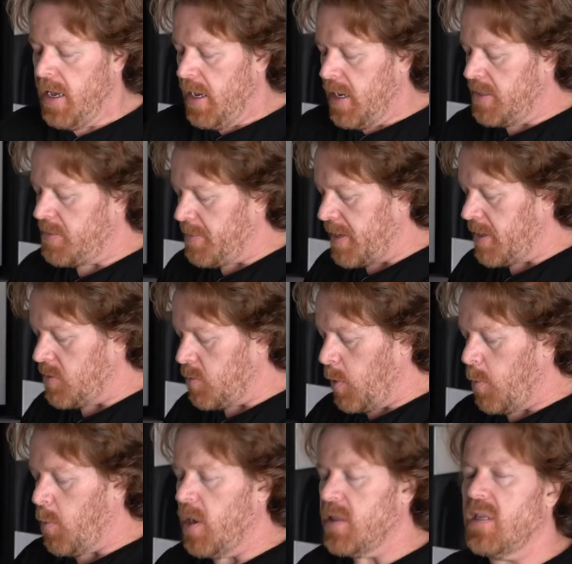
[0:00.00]
is because we
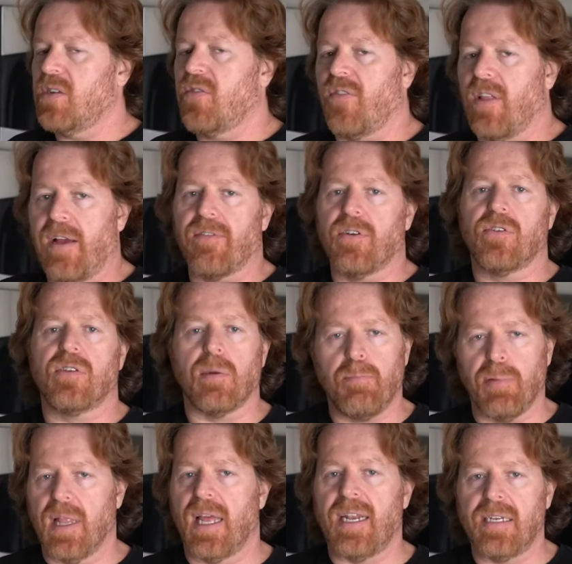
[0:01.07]
want these flavors to
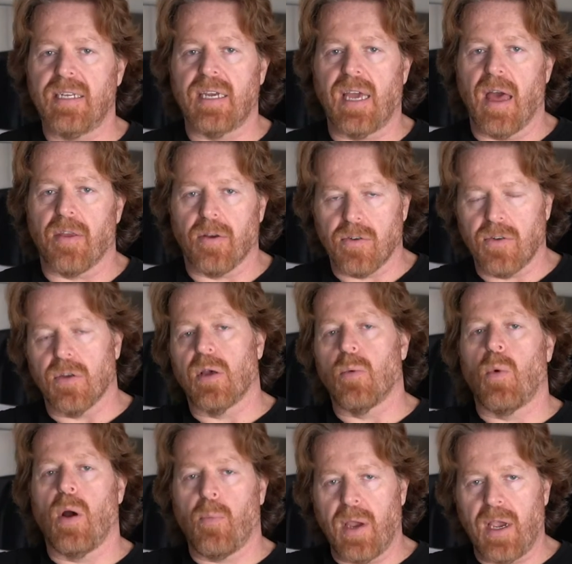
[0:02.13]
blend together so that
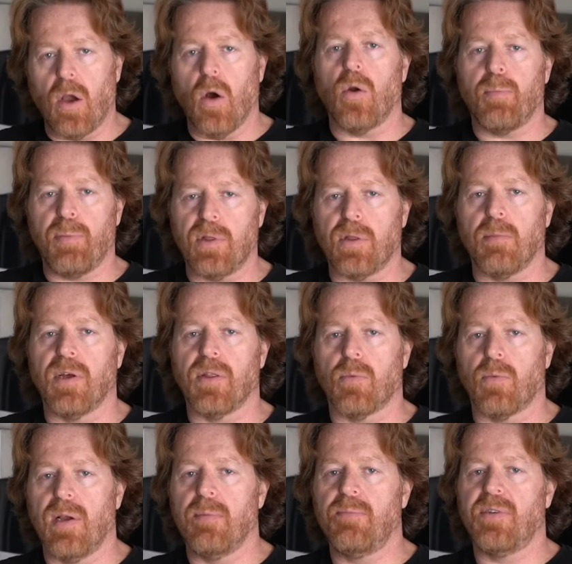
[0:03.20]
when we go to put them on the
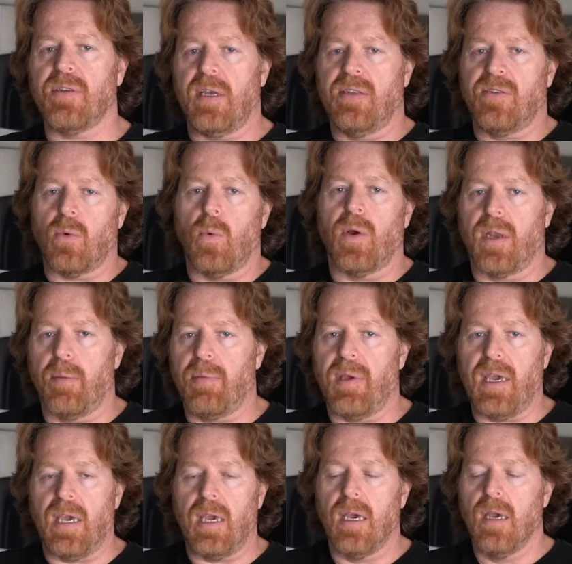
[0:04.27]
ribs, it's going to
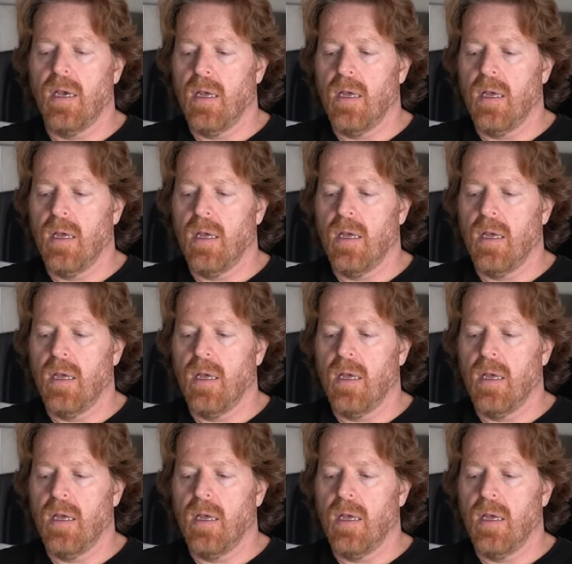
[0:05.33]
be